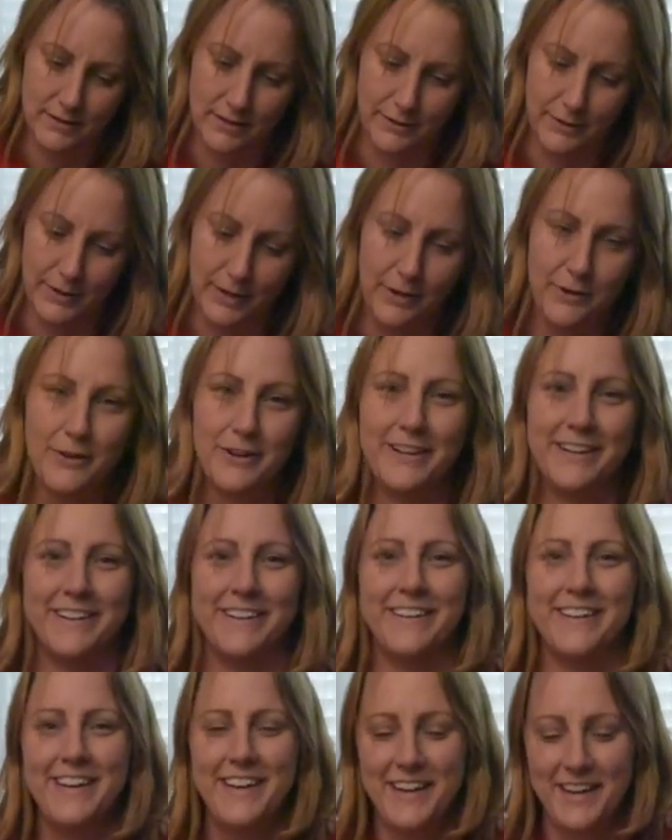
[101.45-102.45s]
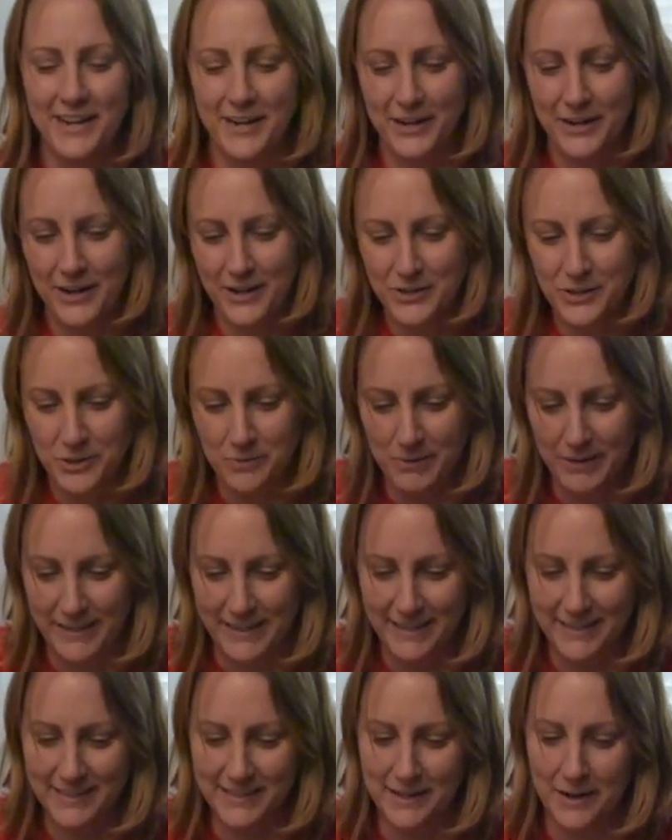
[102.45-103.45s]
There we go. It also
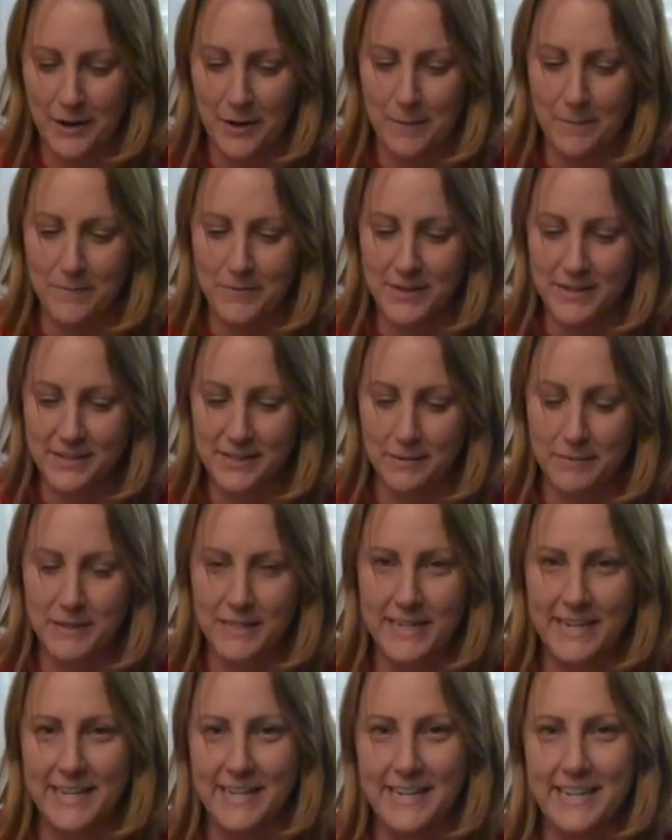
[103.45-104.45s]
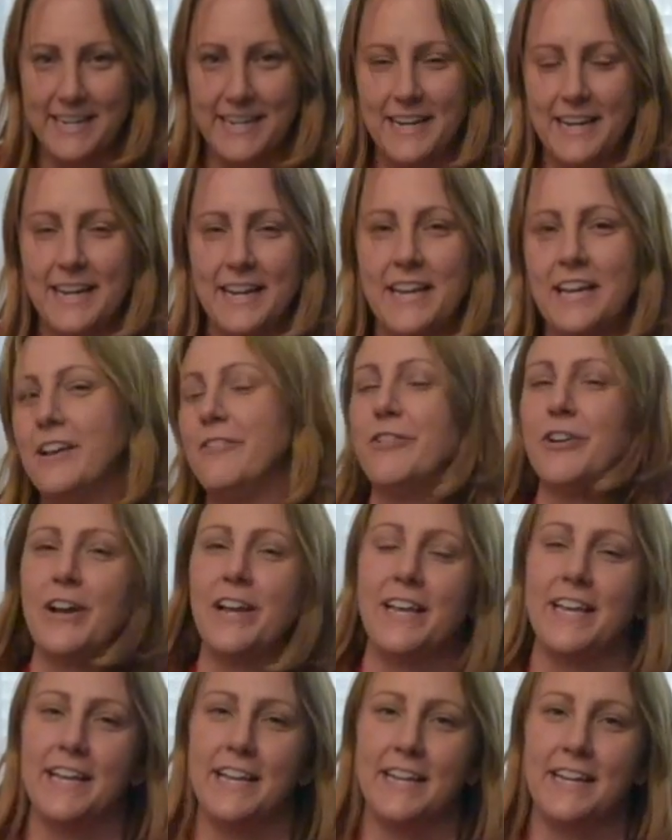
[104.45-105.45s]
blinks. This comes in handy if you're
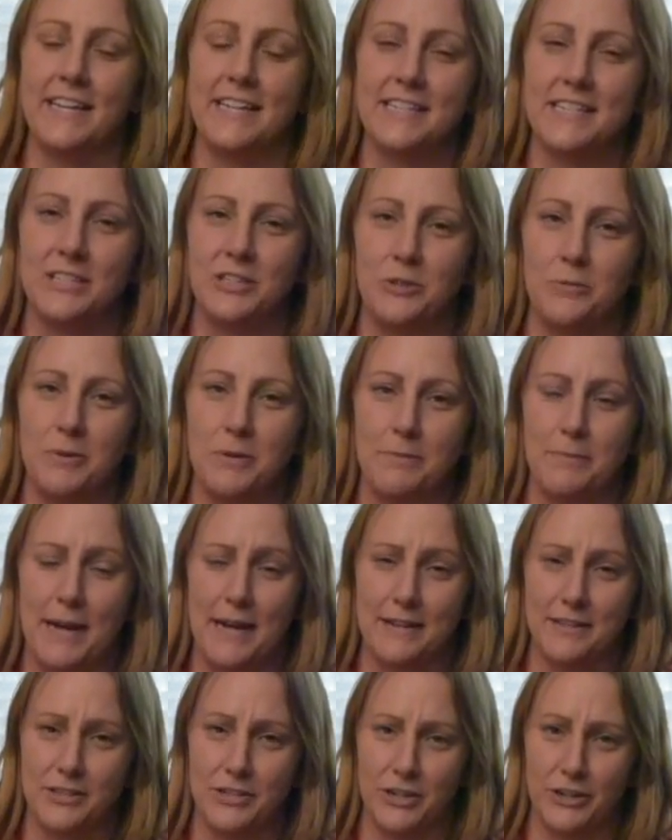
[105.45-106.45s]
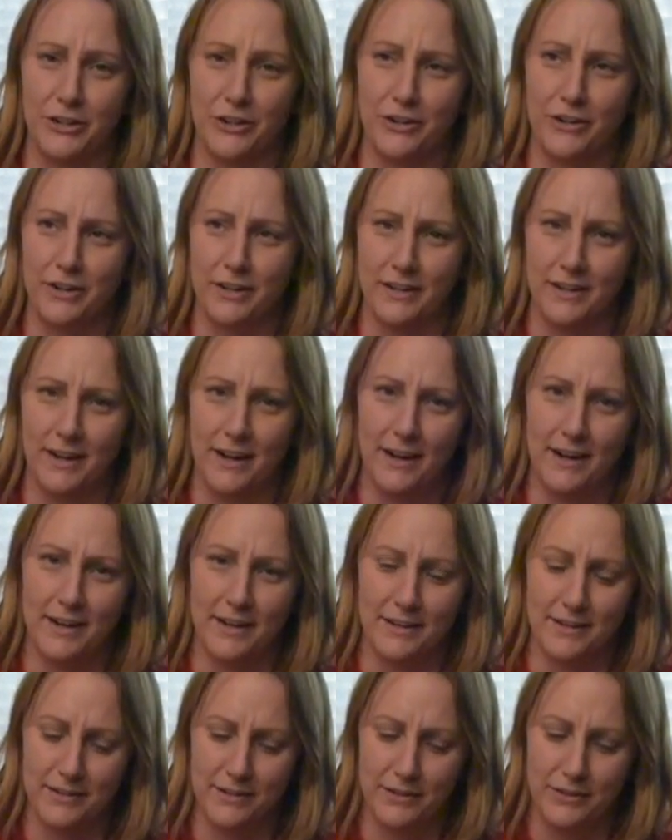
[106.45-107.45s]
hiking and it gets a little bit past dark.
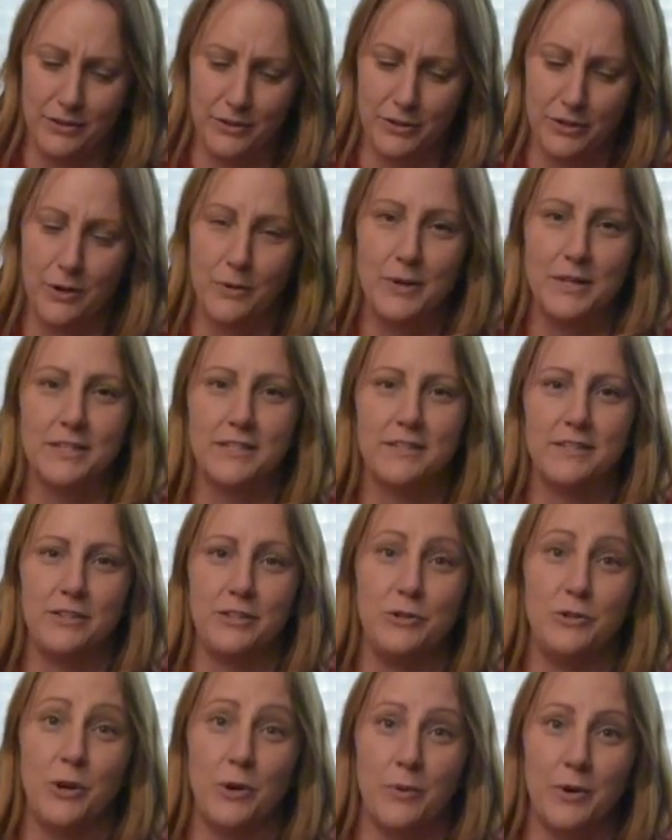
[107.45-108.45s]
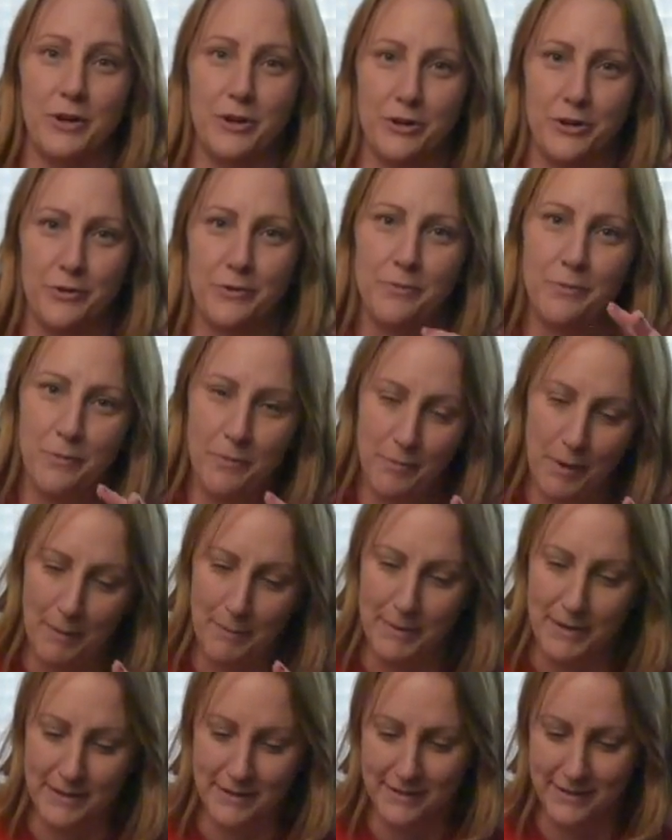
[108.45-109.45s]
You can always, know where your
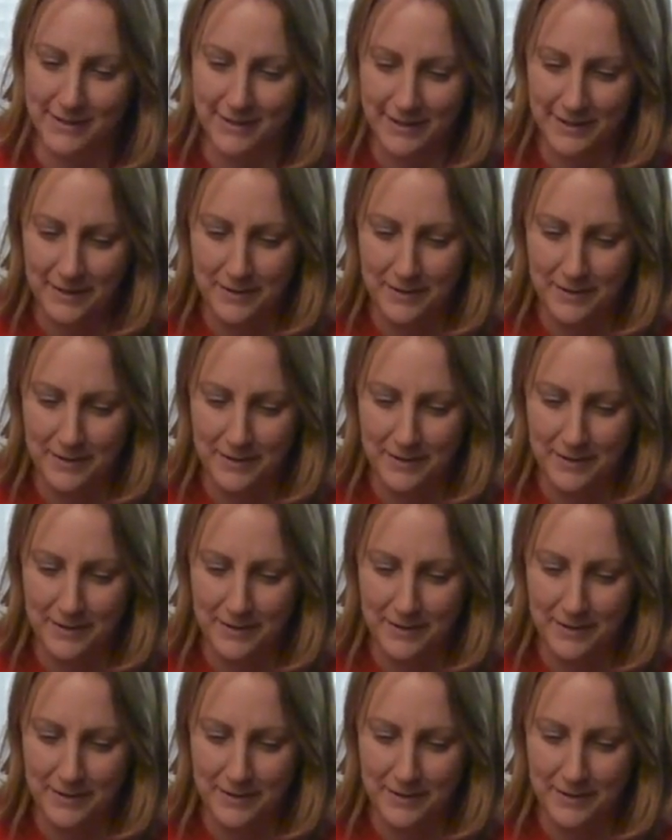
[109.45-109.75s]
pup is.